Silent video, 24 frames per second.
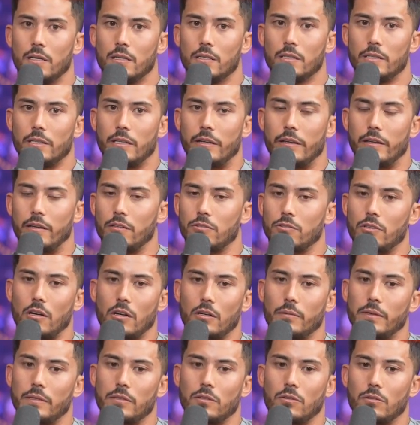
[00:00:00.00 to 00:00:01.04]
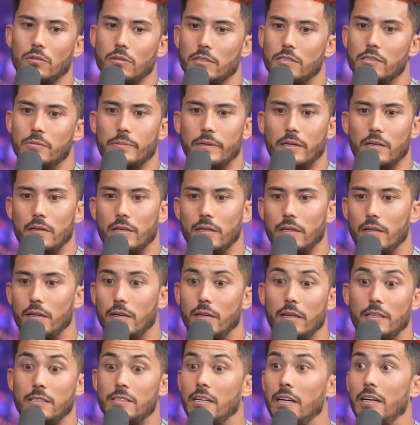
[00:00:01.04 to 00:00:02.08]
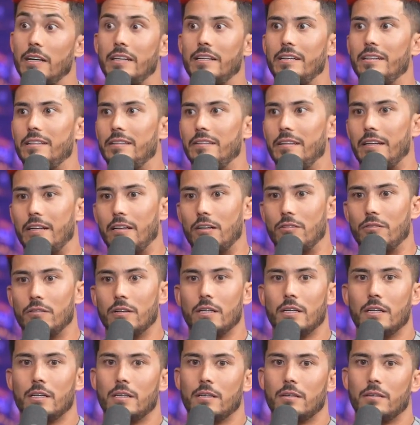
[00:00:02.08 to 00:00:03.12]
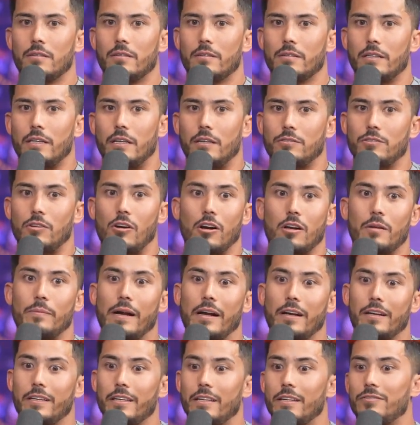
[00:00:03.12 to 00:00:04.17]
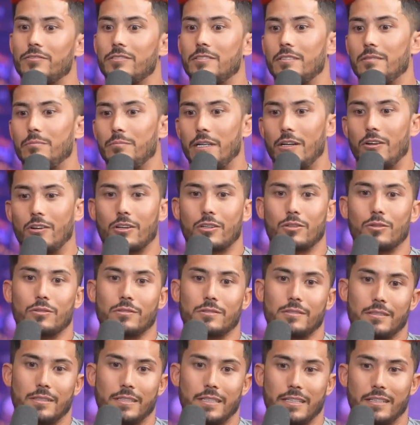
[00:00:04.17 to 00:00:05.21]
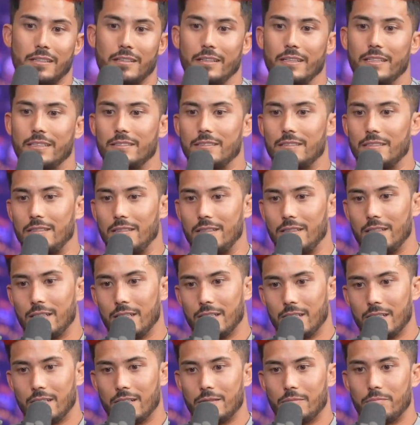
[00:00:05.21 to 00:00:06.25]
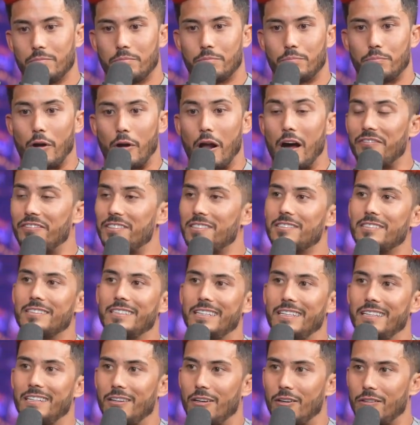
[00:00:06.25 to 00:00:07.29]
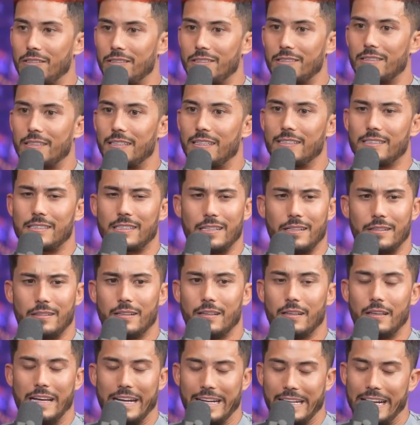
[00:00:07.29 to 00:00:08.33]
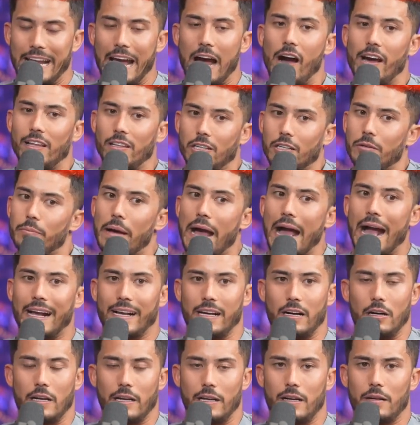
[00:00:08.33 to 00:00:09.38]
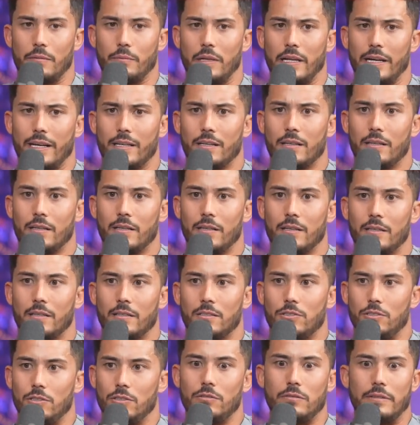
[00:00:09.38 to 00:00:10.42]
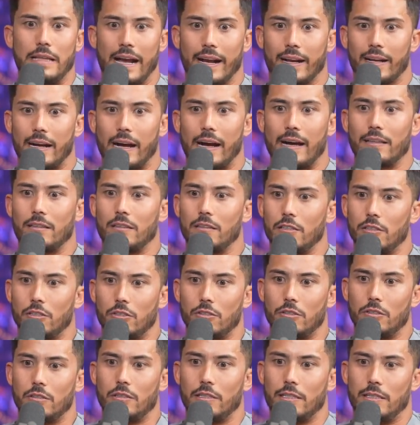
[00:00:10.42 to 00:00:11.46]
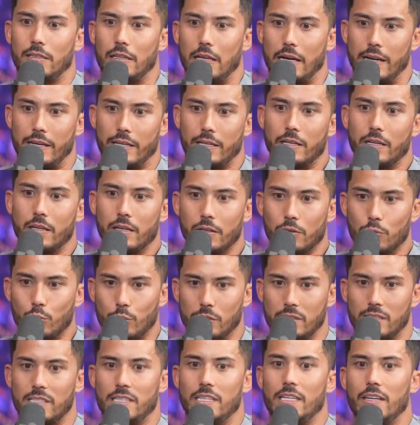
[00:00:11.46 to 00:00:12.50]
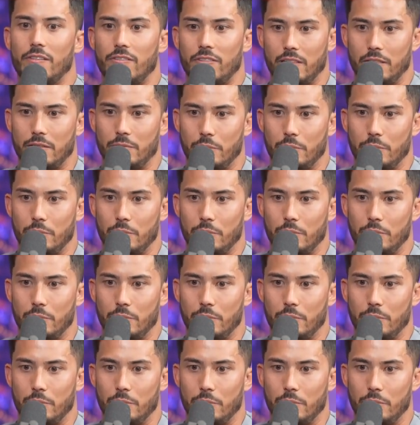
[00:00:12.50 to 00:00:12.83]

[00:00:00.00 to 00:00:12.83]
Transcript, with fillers: you know, they don't talk about the Holy Spirit a ton, and they don't, you know, talk about gifts and miracles and healings and prophecy and all these things. And I'm like, now I look back on it and I'm like, dude, that guy literally like was giving